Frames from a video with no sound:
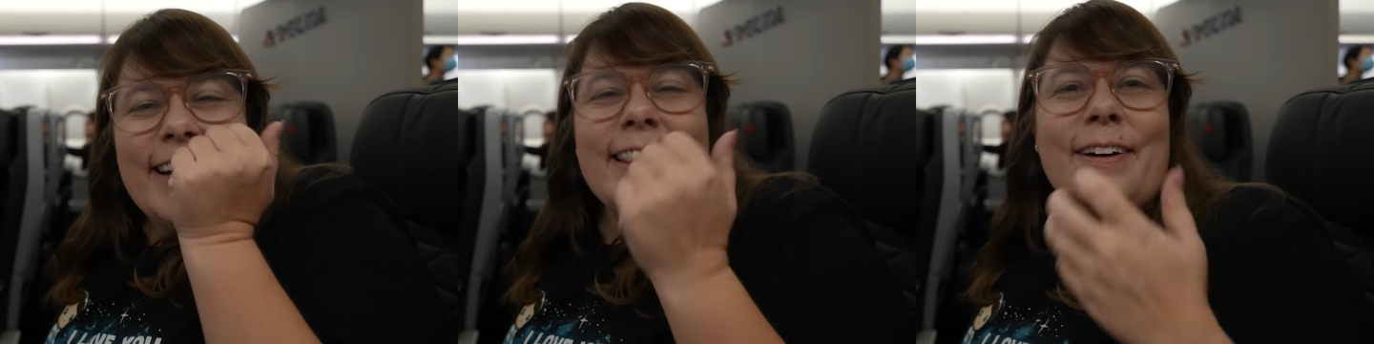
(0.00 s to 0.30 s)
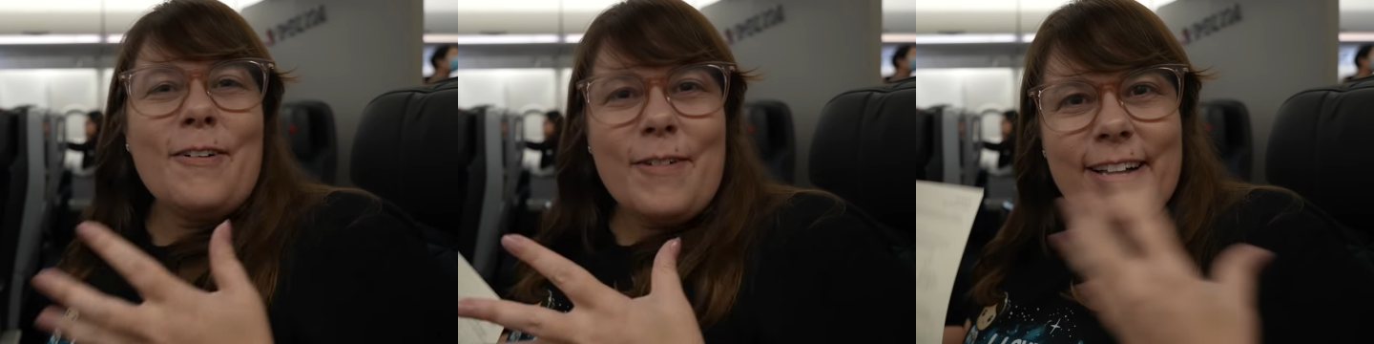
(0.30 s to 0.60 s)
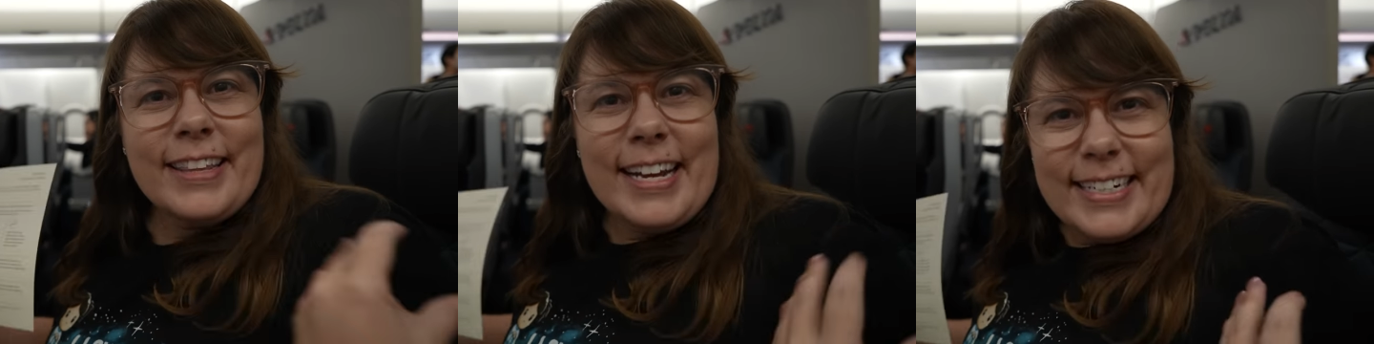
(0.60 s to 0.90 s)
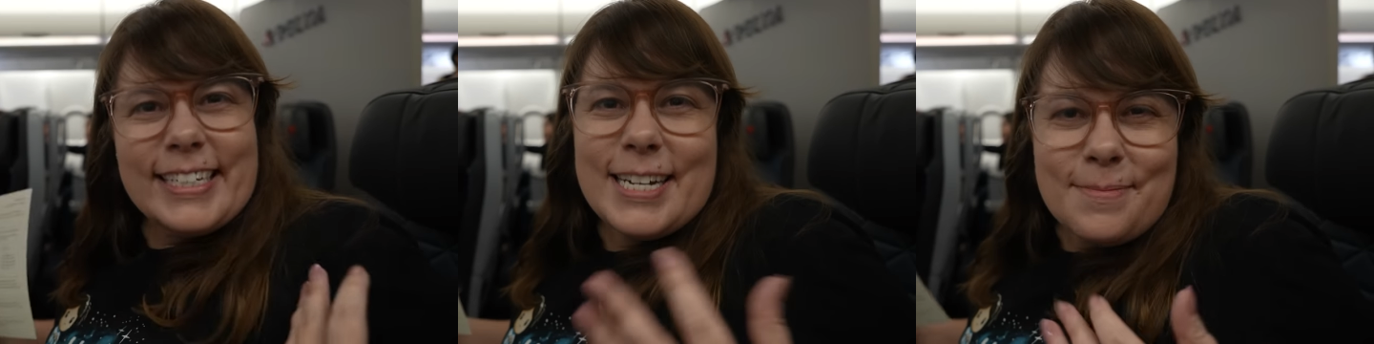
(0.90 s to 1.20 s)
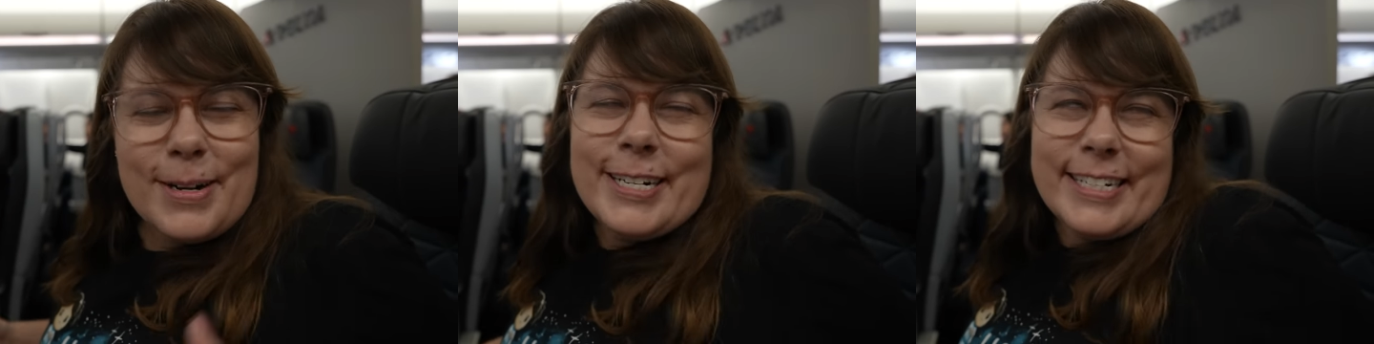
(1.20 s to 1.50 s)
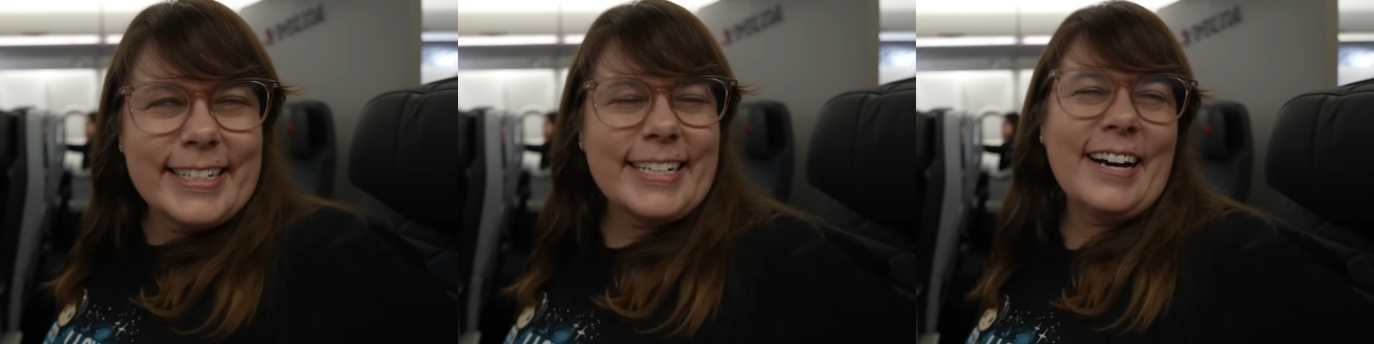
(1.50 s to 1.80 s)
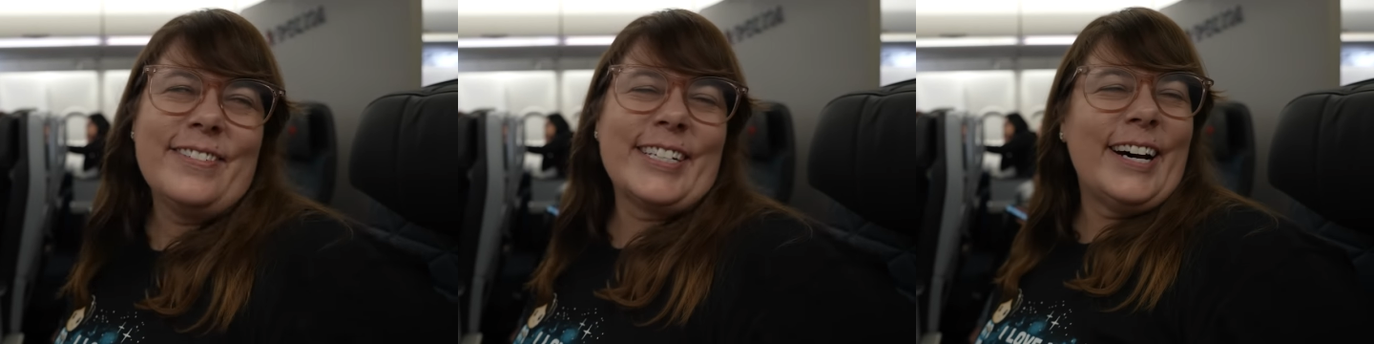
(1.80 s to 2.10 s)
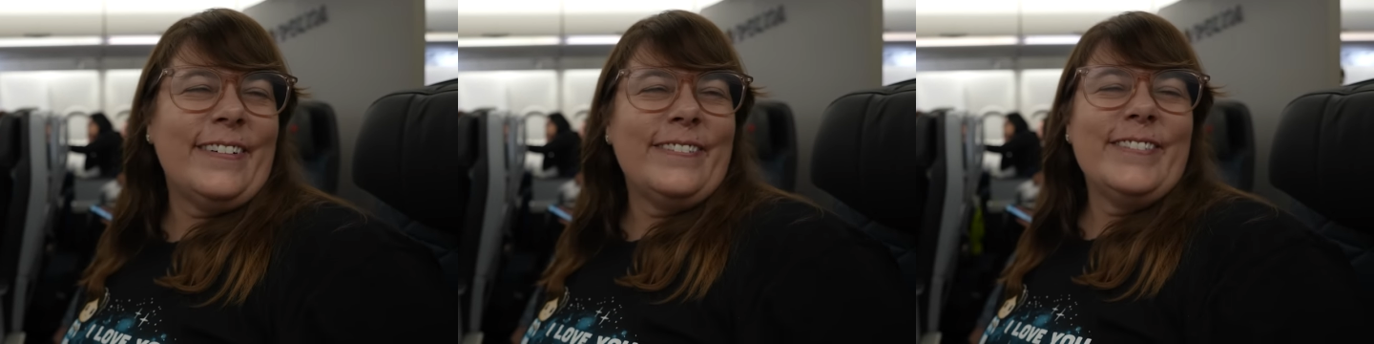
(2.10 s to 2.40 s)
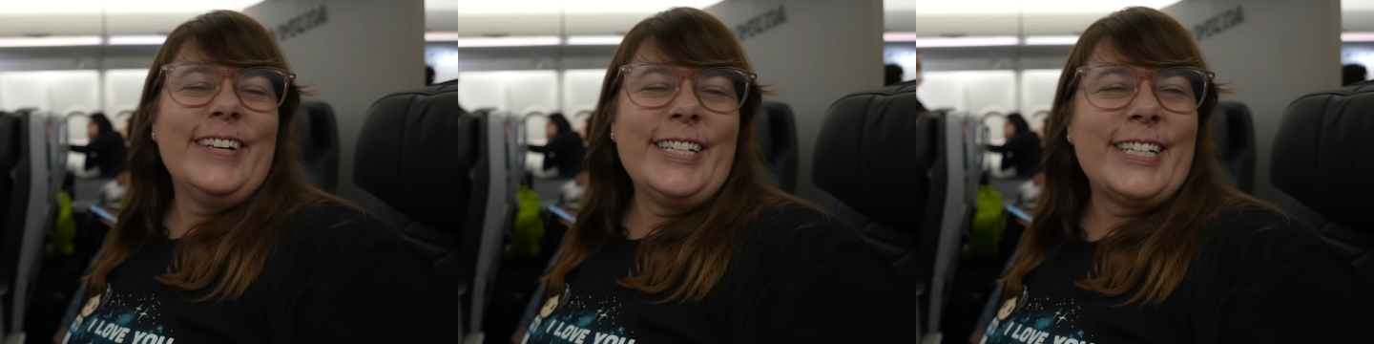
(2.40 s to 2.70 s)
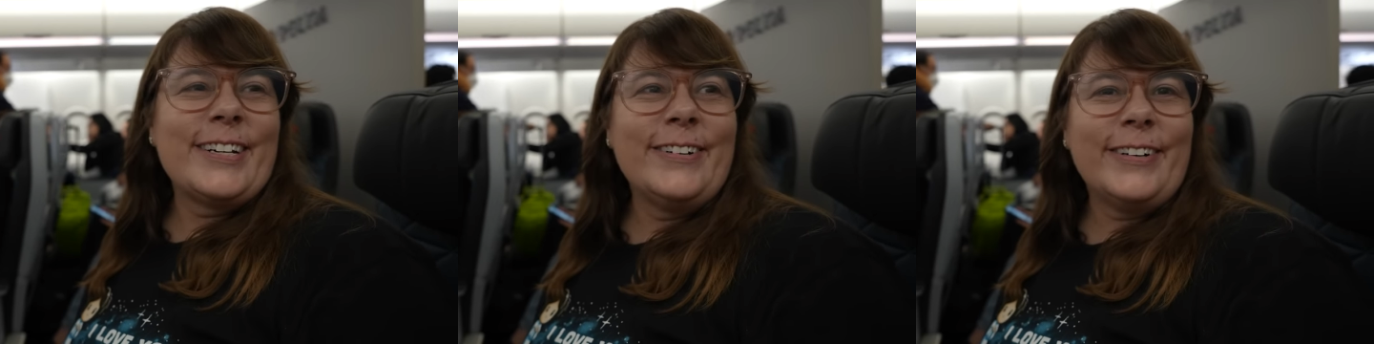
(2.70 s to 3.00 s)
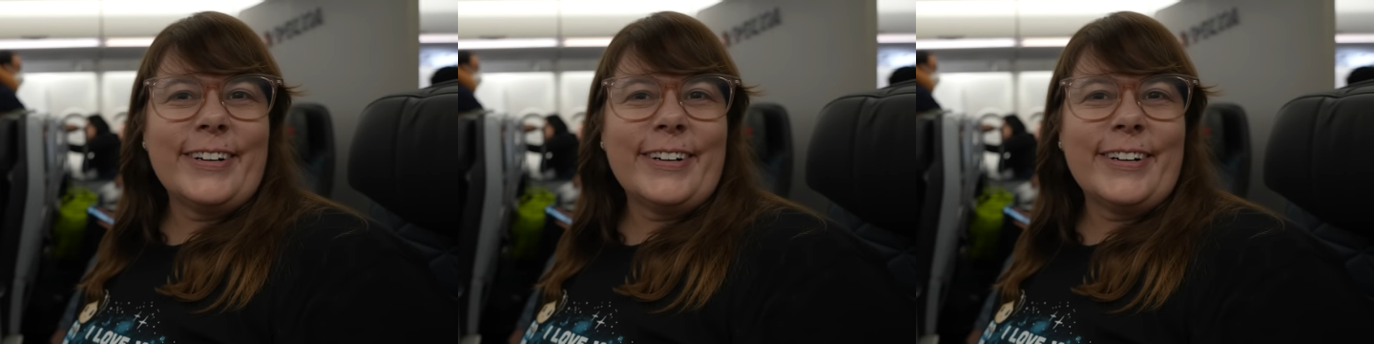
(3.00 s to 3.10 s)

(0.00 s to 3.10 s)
And they were wearing like Disney merch and stuff, yeah. So it's cool.